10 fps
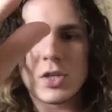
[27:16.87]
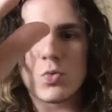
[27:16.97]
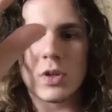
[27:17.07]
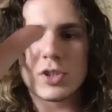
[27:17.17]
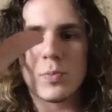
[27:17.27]
is
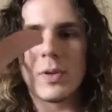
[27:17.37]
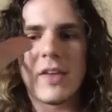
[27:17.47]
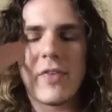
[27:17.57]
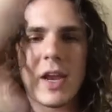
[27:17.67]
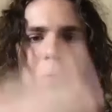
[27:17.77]
what you believe
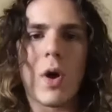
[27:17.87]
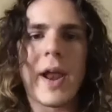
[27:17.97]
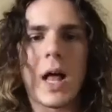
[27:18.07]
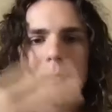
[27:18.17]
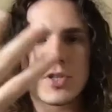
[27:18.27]
in and what
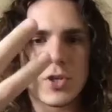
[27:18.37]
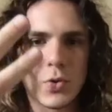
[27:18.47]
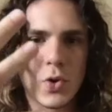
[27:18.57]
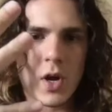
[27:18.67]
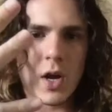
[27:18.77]
helps
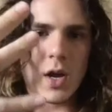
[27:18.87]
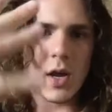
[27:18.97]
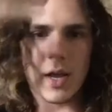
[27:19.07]
you uh,